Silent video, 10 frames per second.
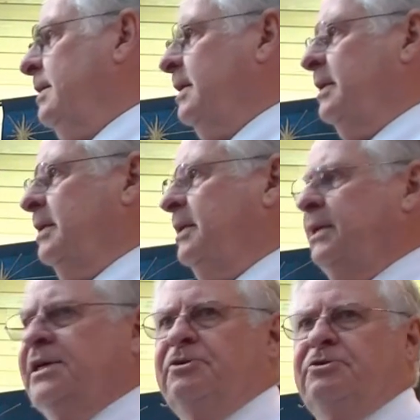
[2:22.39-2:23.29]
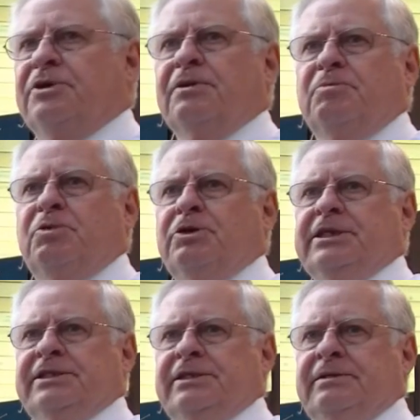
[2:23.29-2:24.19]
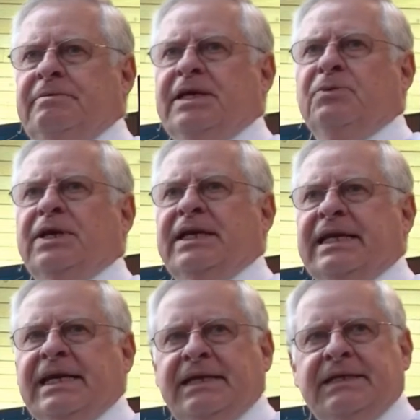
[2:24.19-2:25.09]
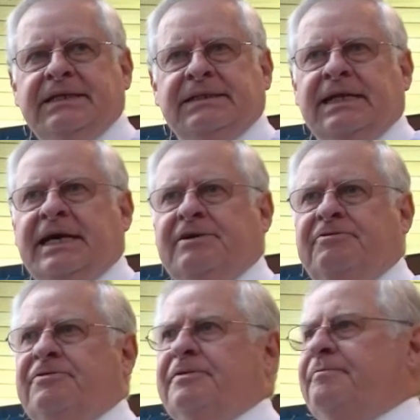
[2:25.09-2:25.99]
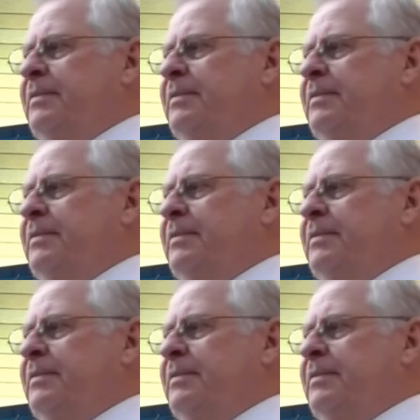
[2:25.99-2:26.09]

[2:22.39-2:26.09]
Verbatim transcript: Uh, he had drunk poison. He wanted to end his life.